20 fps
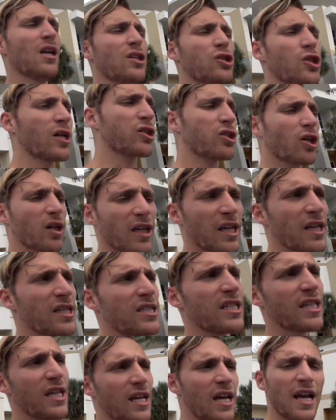So I took it
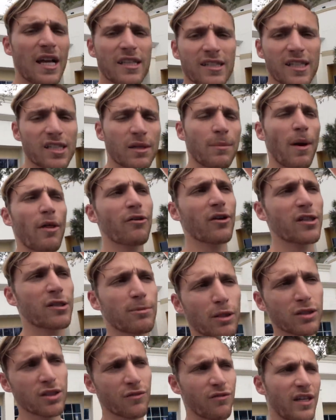easy, did some other
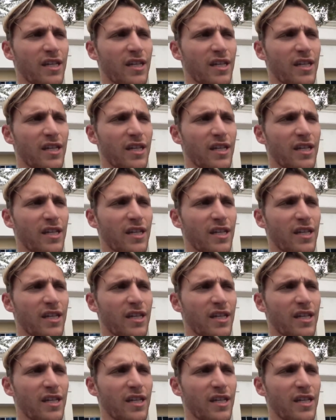explosive